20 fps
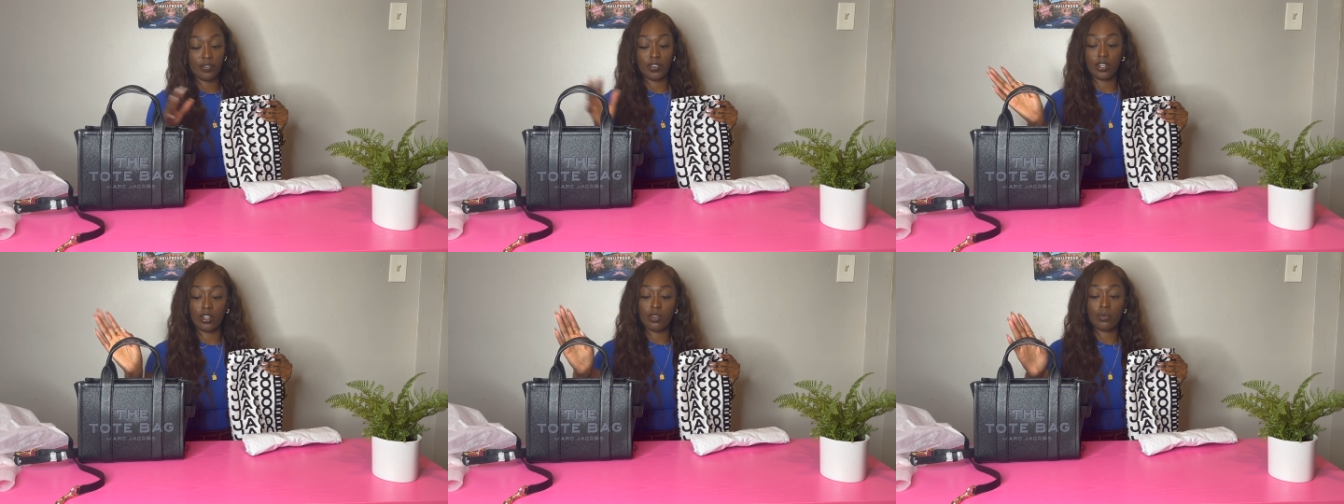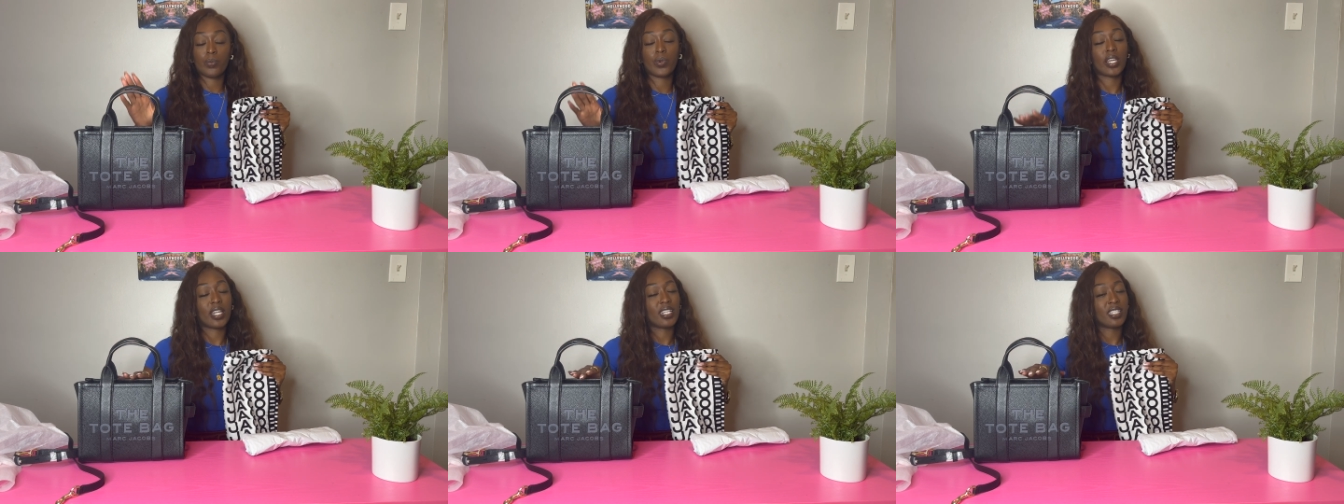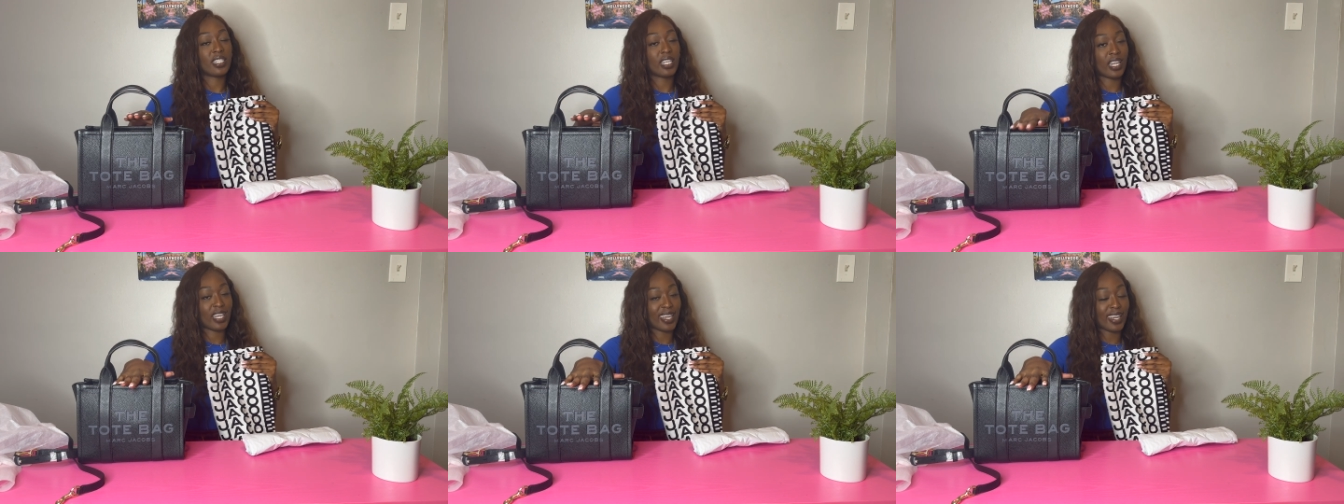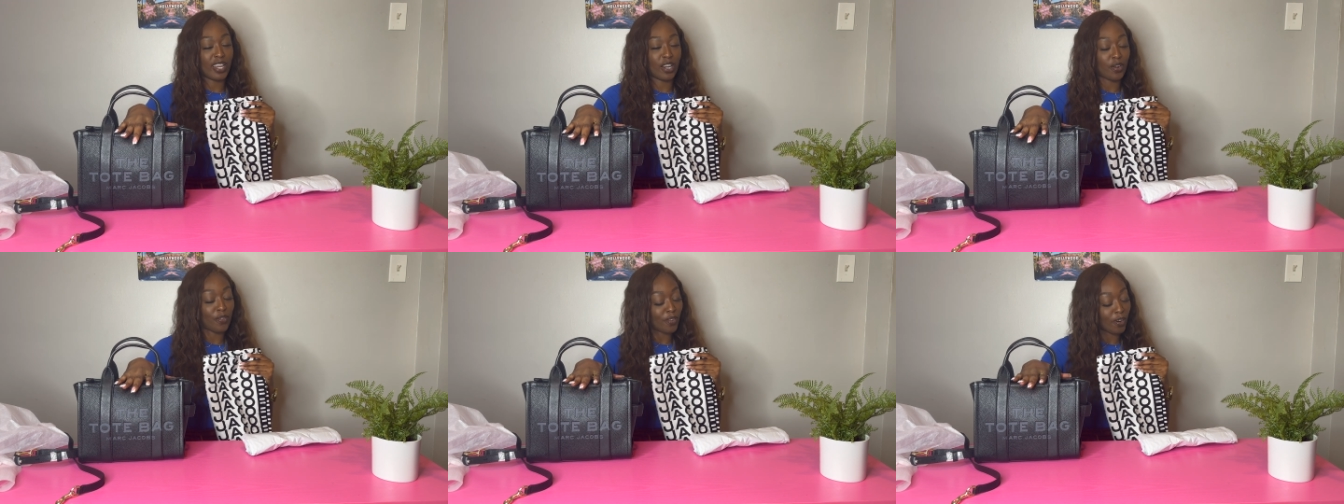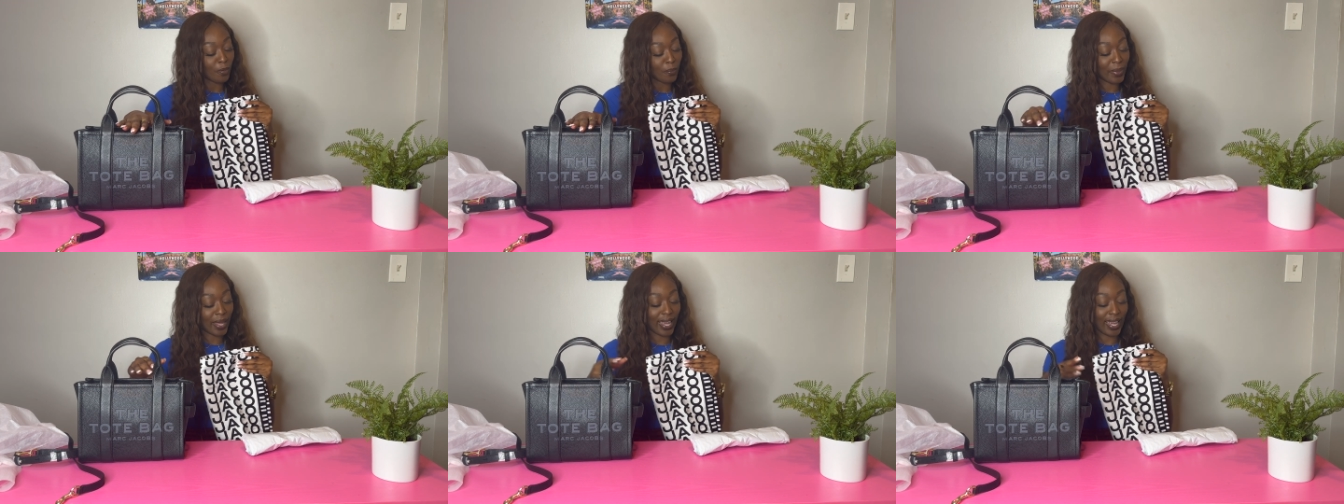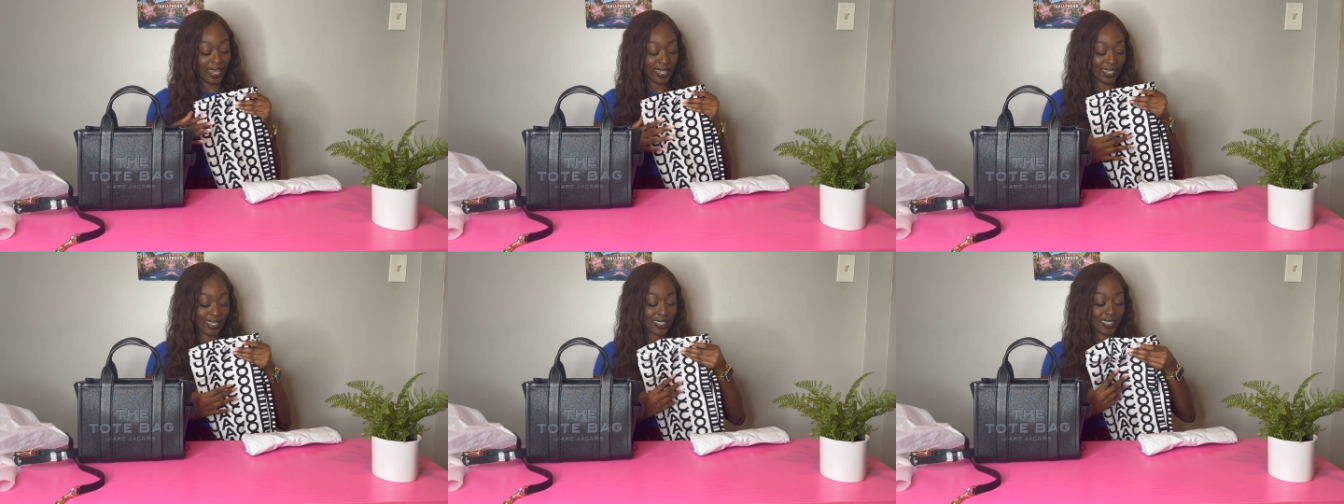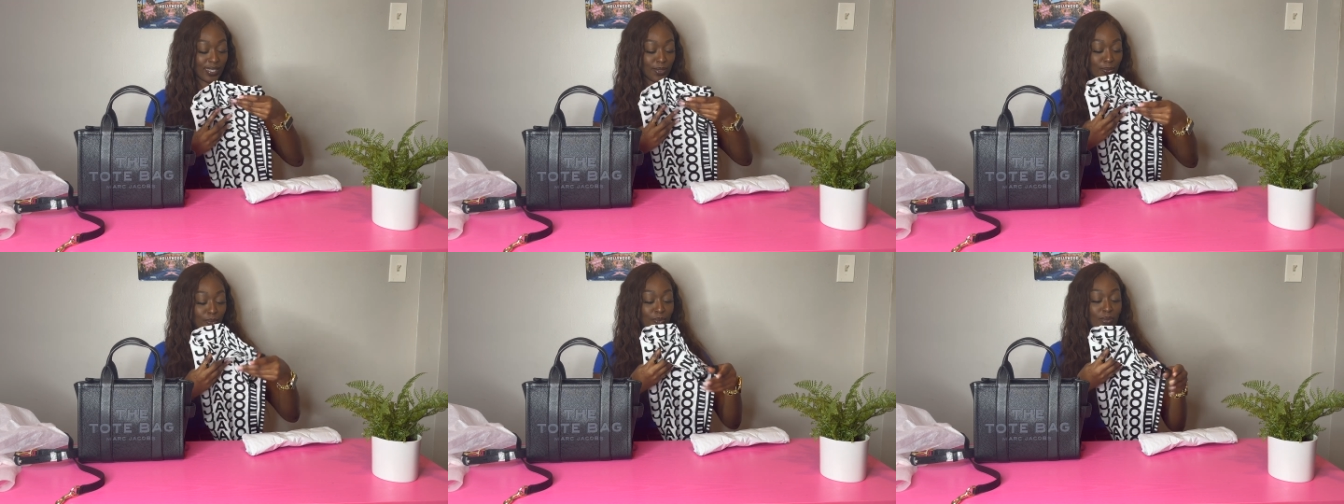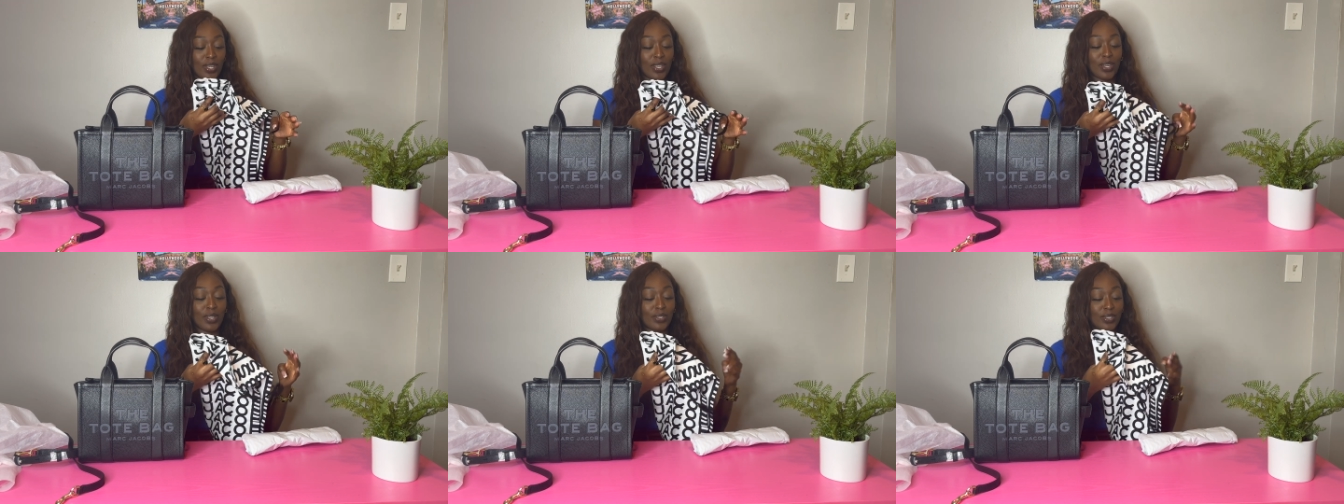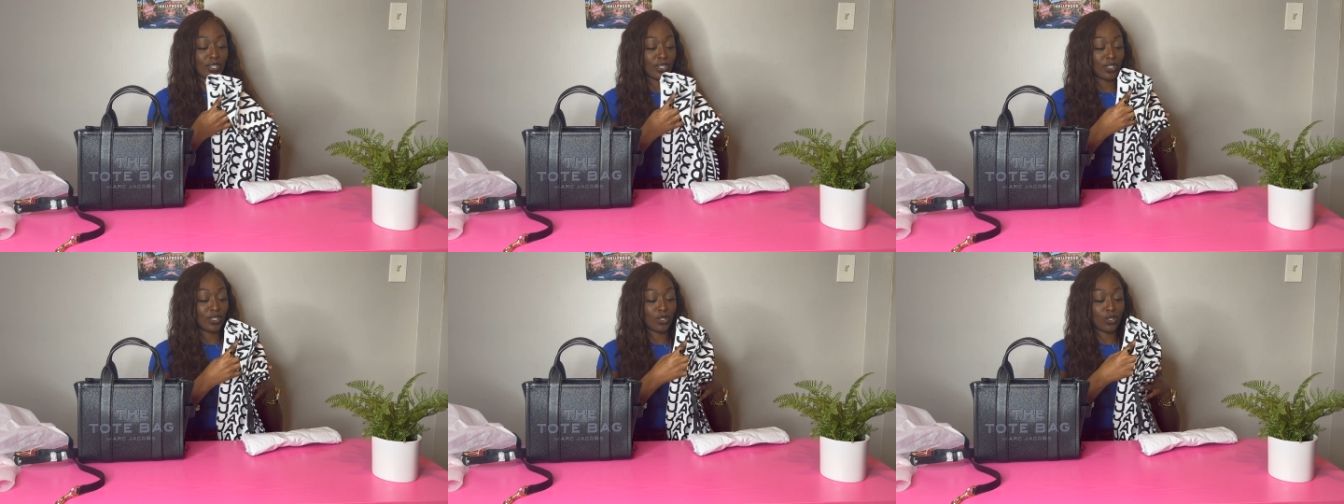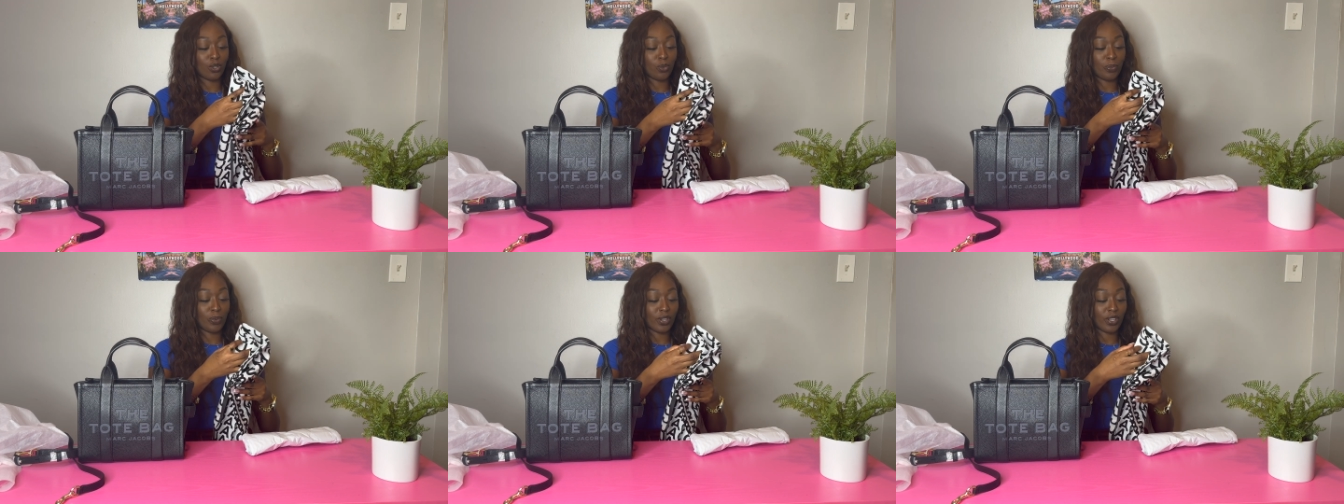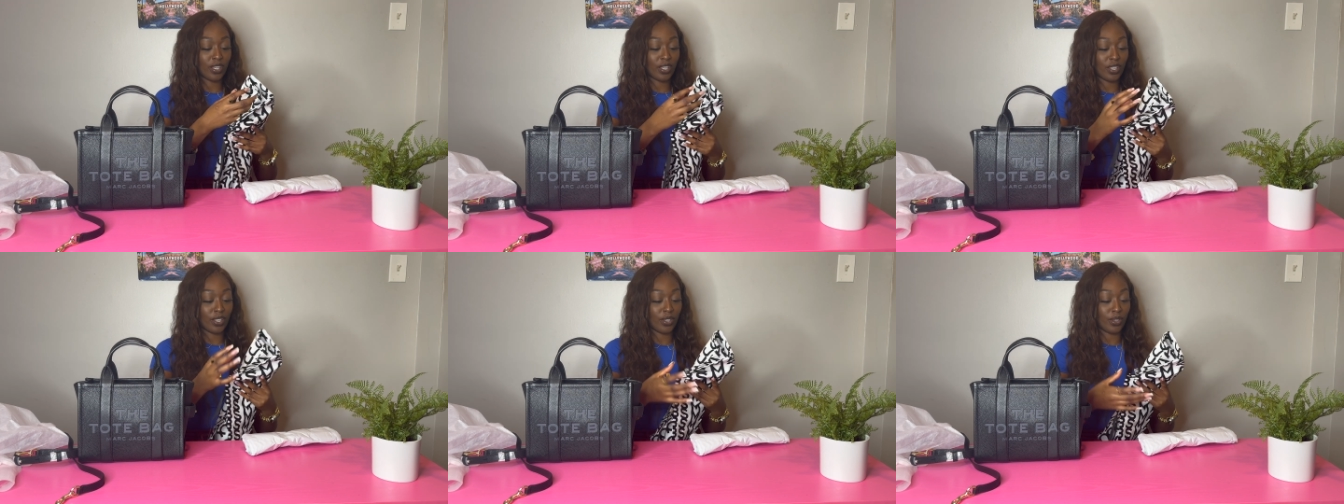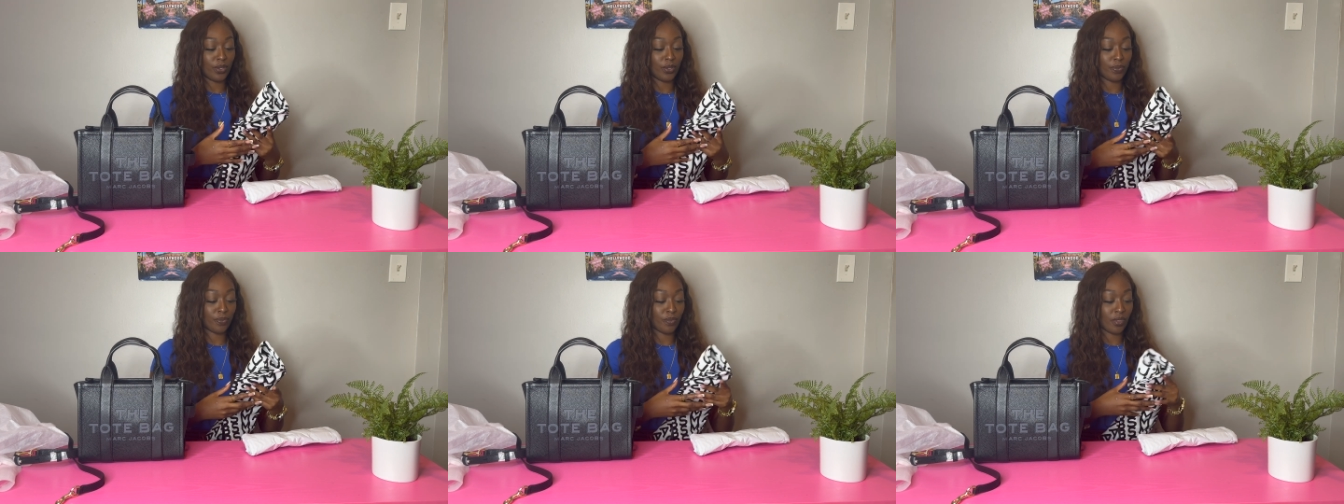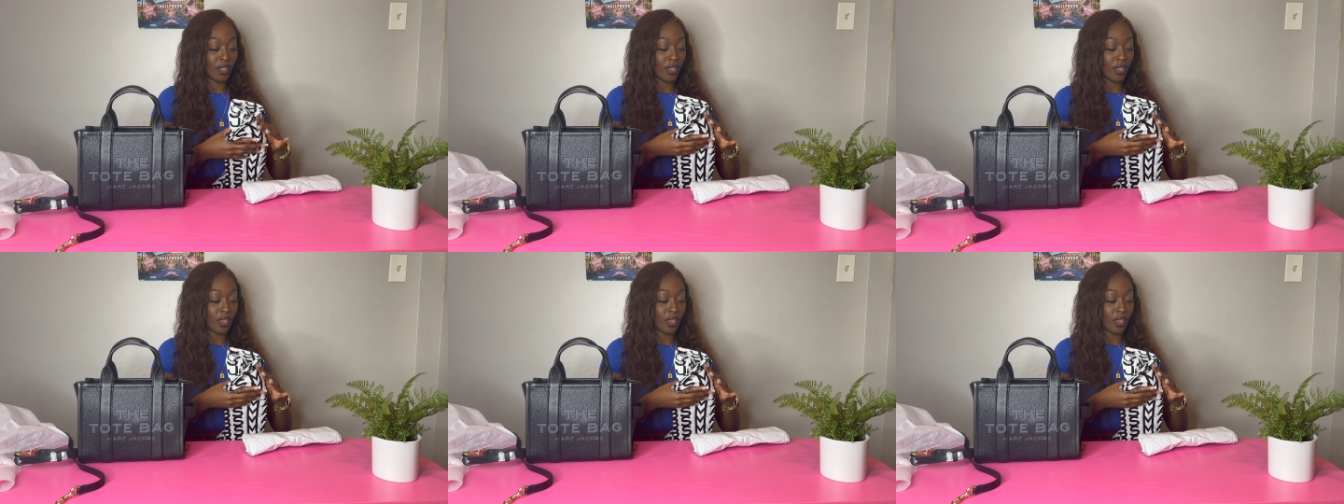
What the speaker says: You know, I'm gonna take care of our bags. That's super cute.